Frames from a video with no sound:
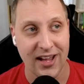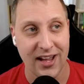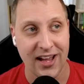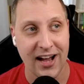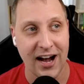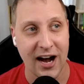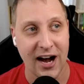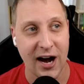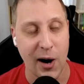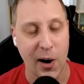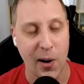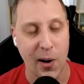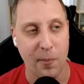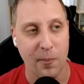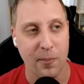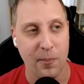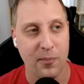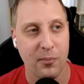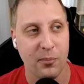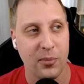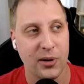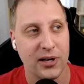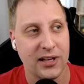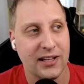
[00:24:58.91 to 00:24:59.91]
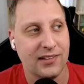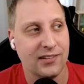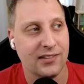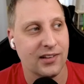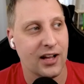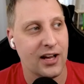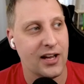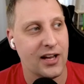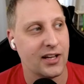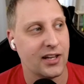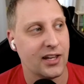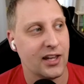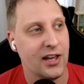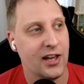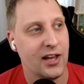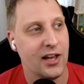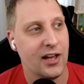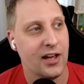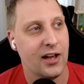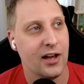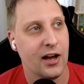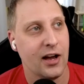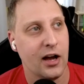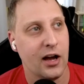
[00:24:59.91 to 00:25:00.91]
Um, but he's like,
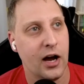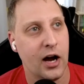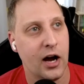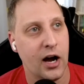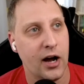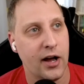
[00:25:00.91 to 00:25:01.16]
uh,